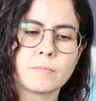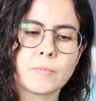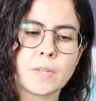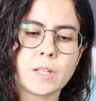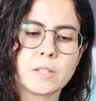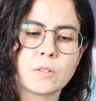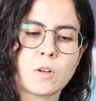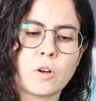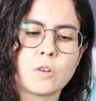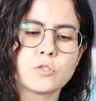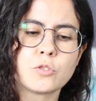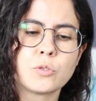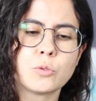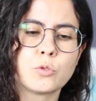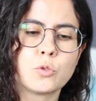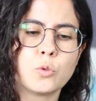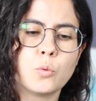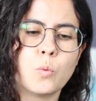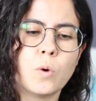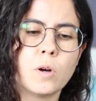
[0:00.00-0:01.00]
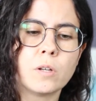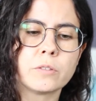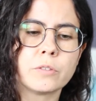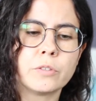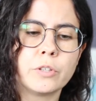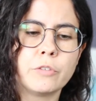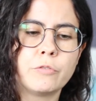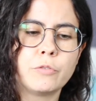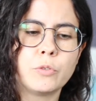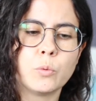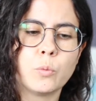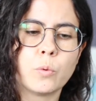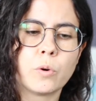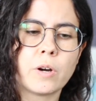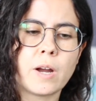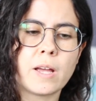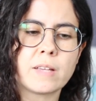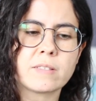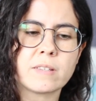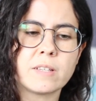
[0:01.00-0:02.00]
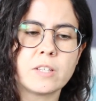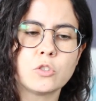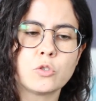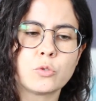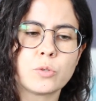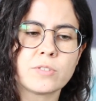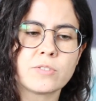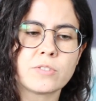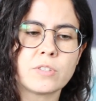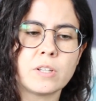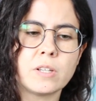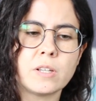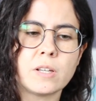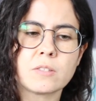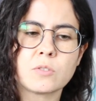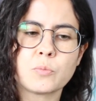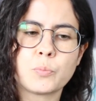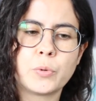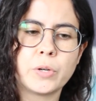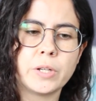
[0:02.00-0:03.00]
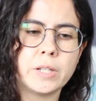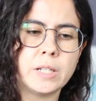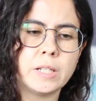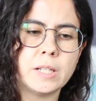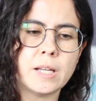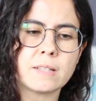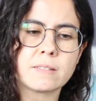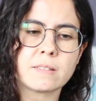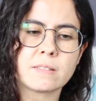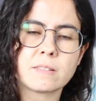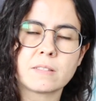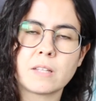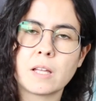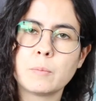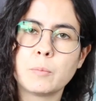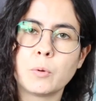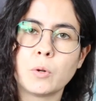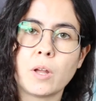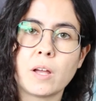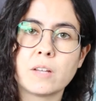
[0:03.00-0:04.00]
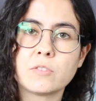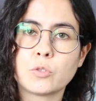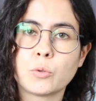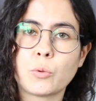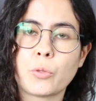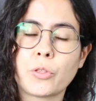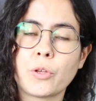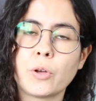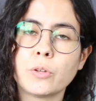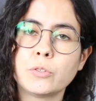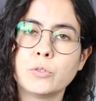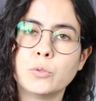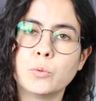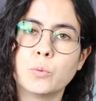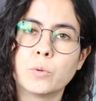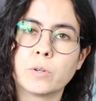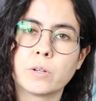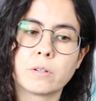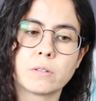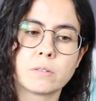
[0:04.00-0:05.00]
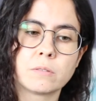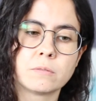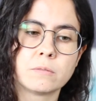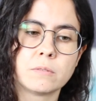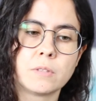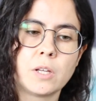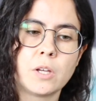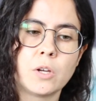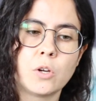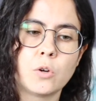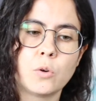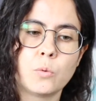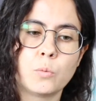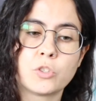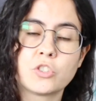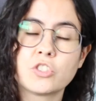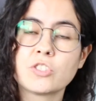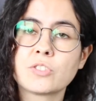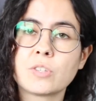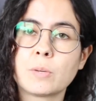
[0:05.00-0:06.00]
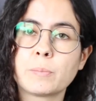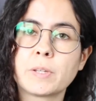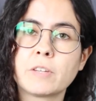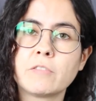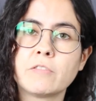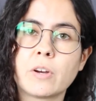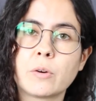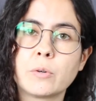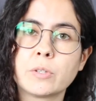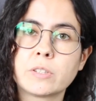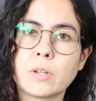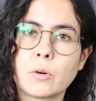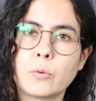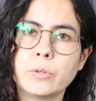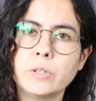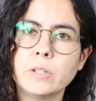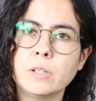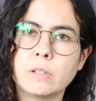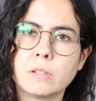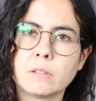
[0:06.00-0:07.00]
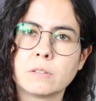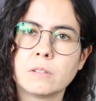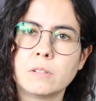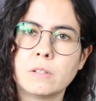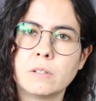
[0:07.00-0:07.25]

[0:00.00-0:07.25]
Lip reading: It caused you to wonder if you were as interesting, as pretty, as stable as you thought you were, which is something very Taurian.